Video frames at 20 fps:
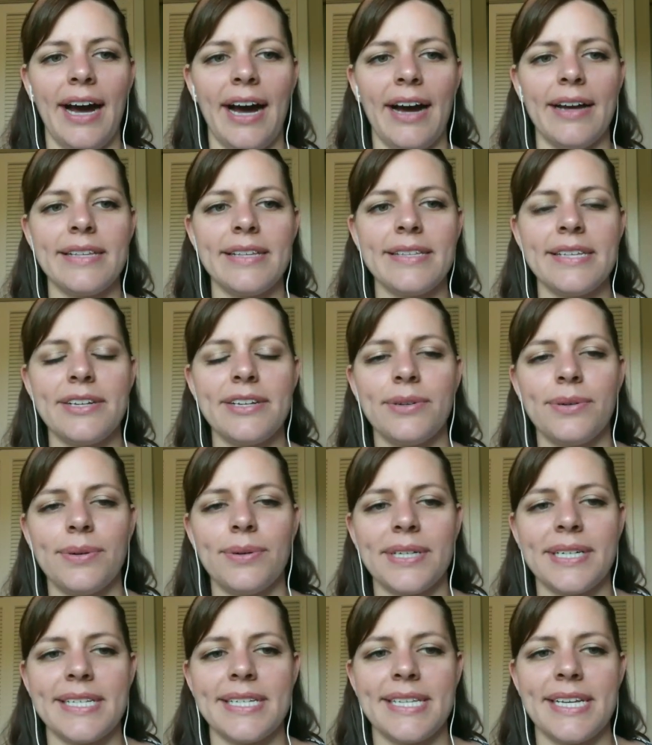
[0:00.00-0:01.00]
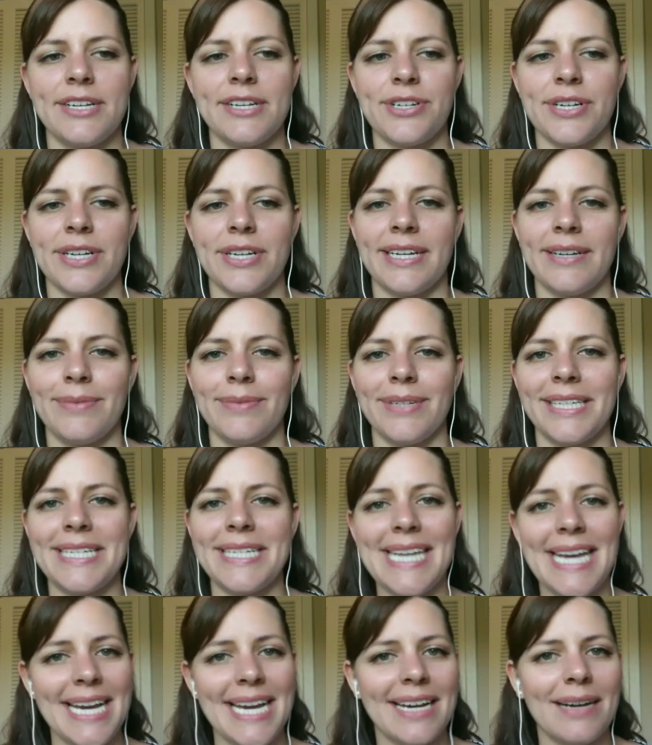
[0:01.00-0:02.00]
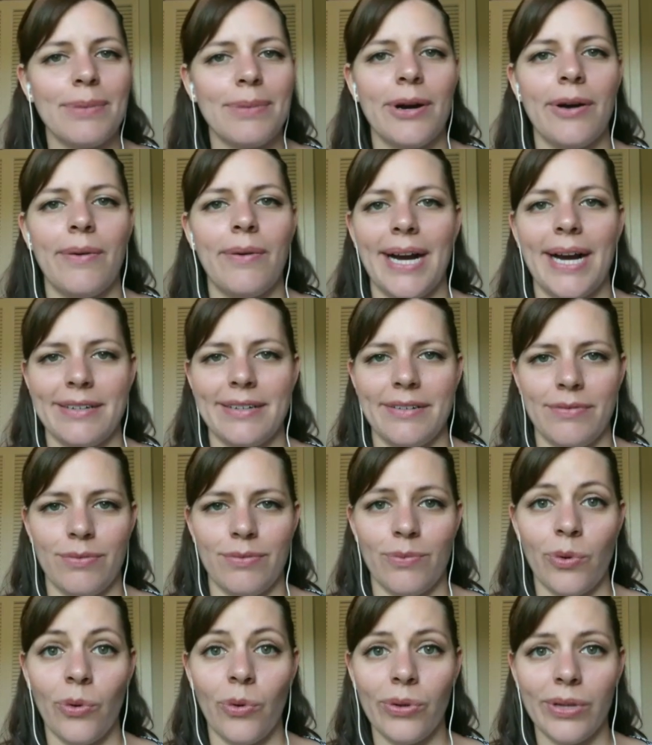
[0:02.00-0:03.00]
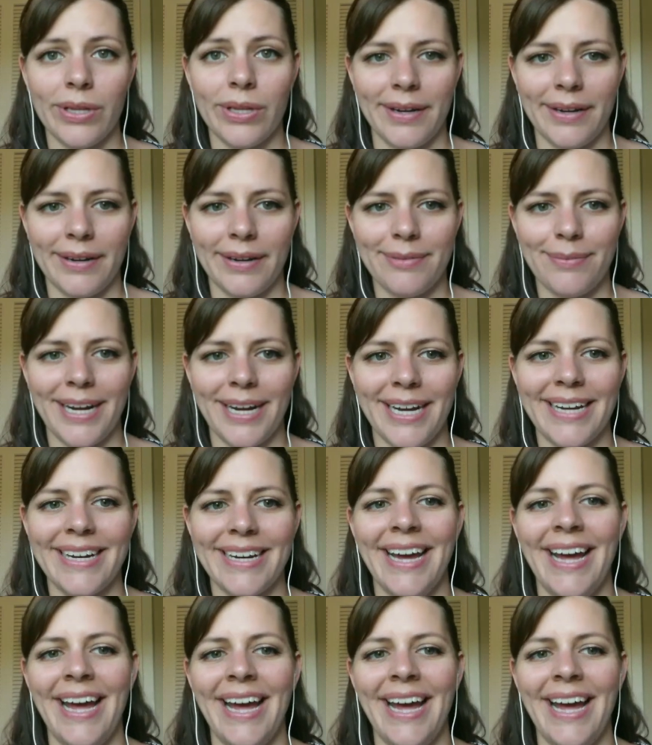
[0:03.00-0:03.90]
is that your organization can really take a proactive role in it, right?